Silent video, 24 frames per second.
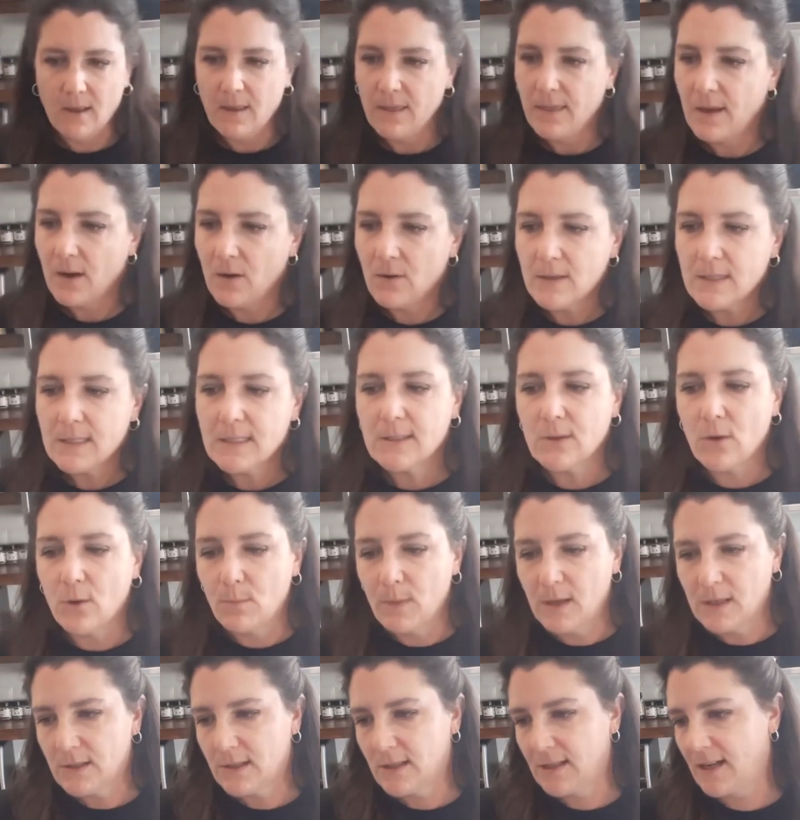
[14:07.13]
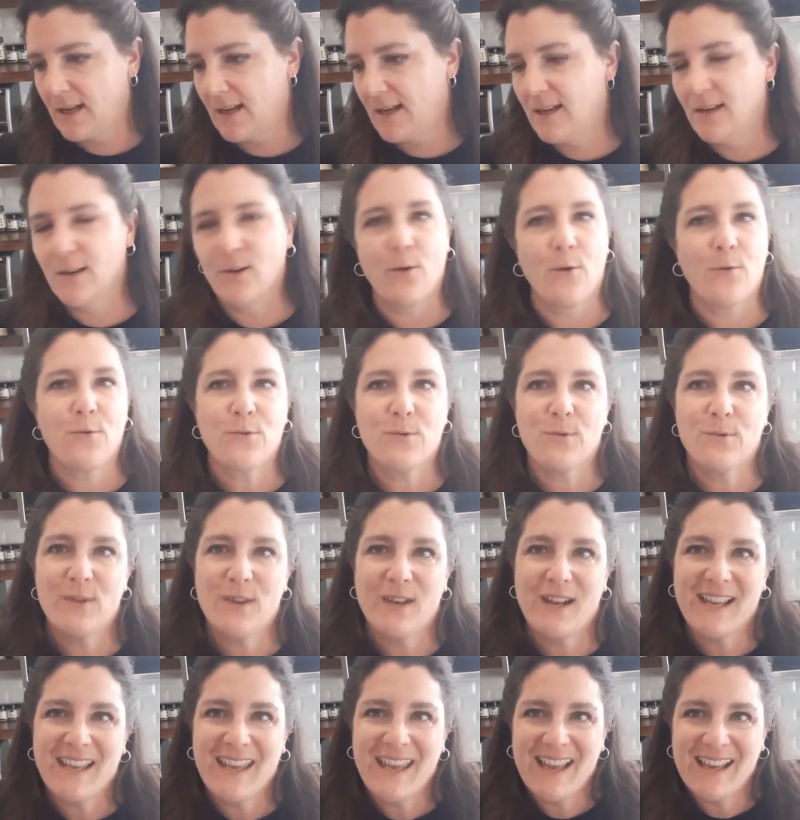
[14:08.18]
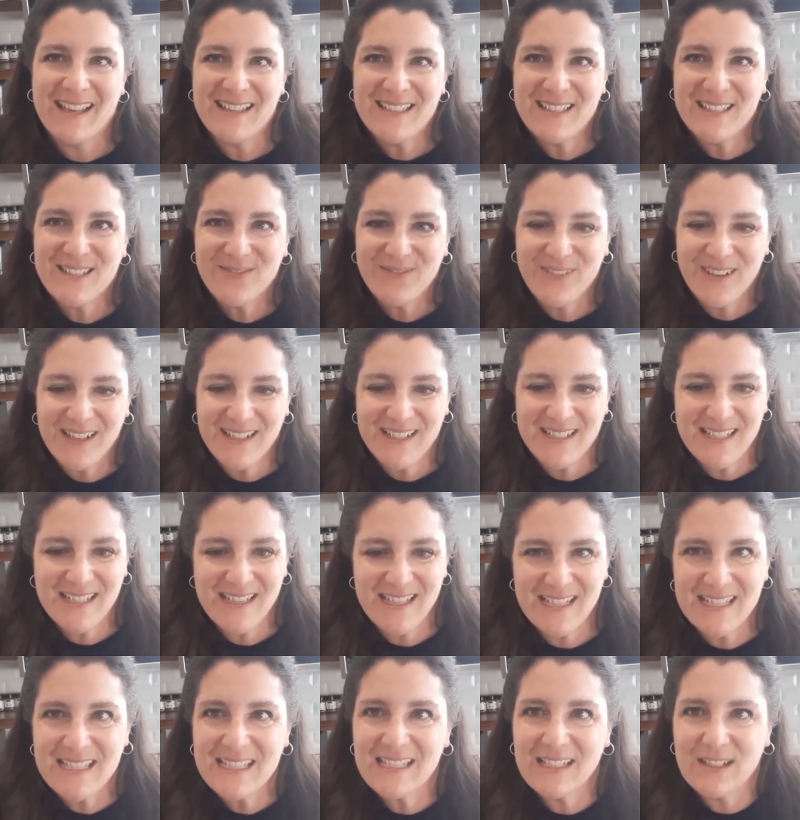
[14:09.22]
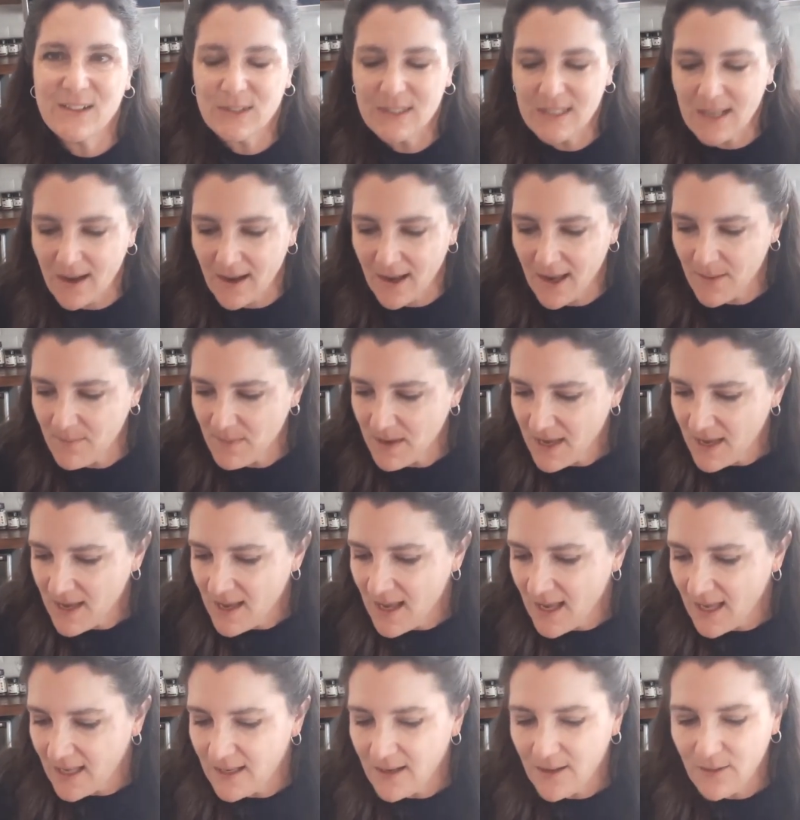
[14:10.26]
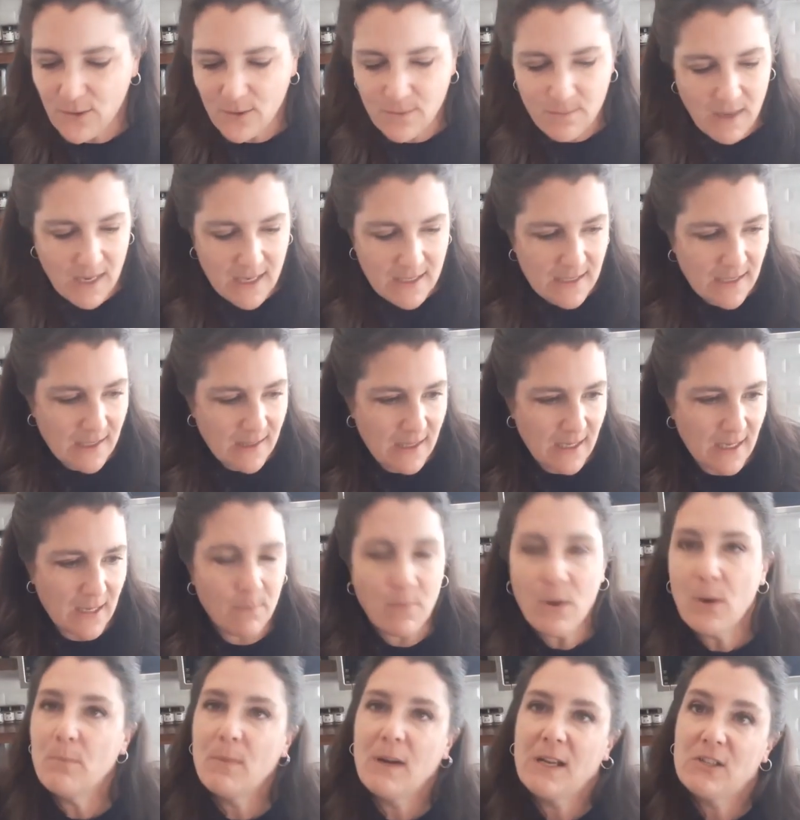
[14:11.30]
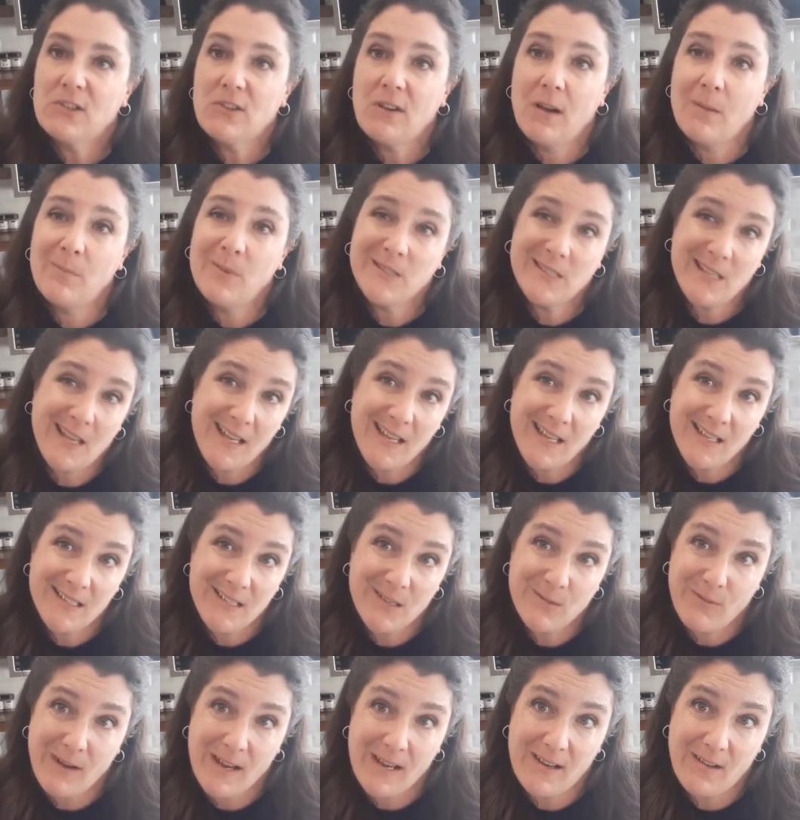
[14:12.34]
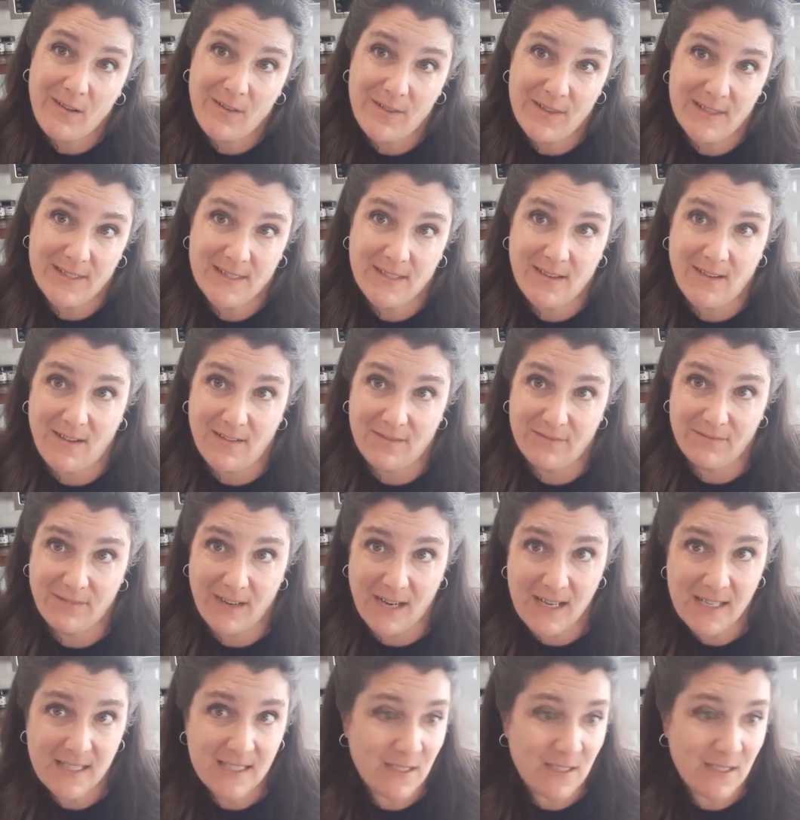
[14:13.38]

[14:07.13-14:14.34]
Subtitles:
There is so much that I can go through that I can't just fit into this little time. Another amazing thing about my job is I get to write all this off, right?